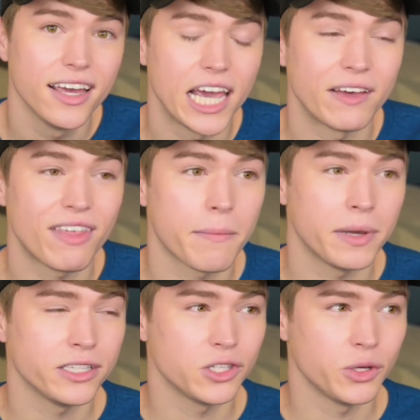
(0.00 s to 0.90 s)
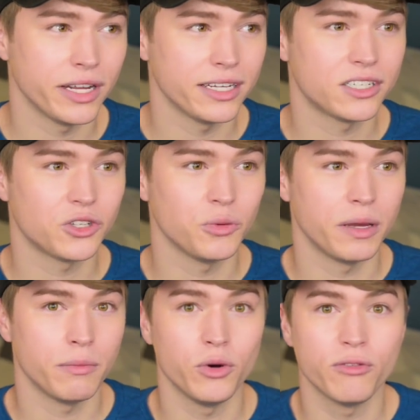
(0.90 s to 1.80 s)
If that means you need to
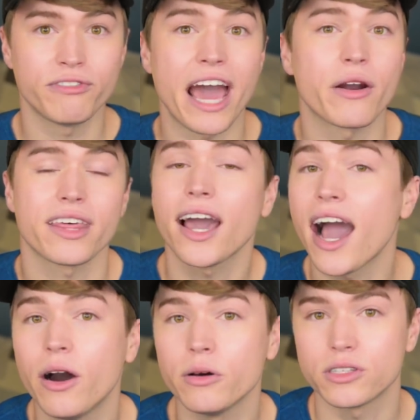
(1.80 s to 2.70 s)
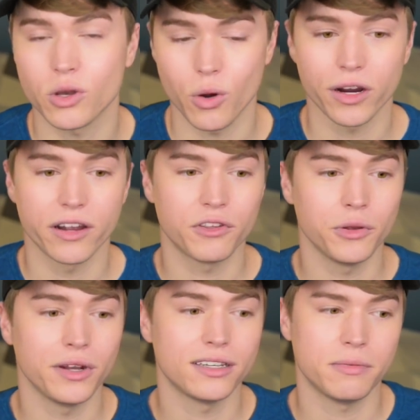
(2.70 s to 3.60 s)
be moved out of the house, or if you
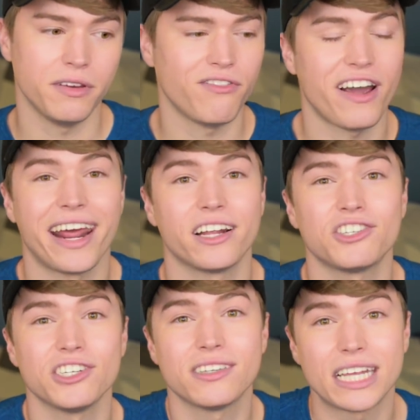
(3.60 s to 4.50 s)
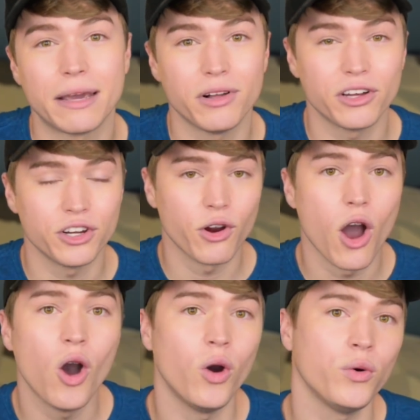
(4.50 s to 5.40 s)
need to be financially stable on your
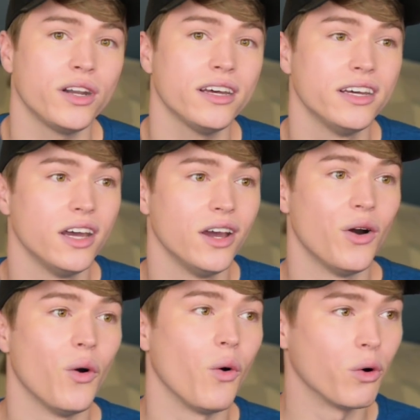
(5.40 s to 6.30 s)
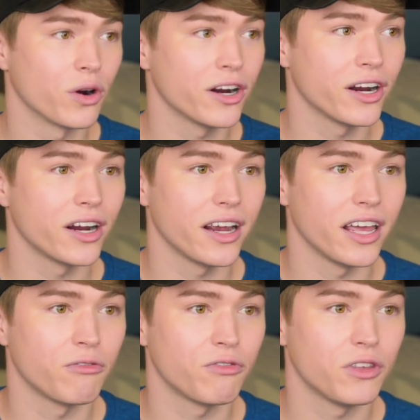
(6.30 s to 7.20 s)
own, or
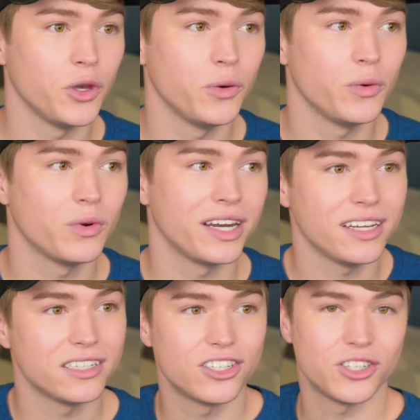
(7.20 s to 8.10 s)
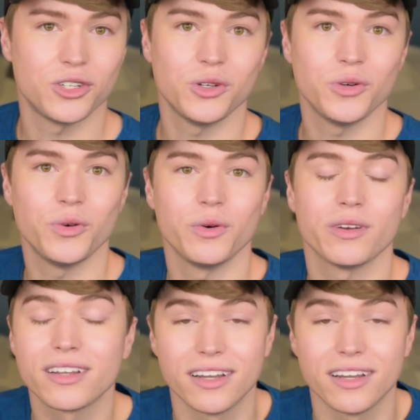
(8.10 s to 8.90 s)
if you need to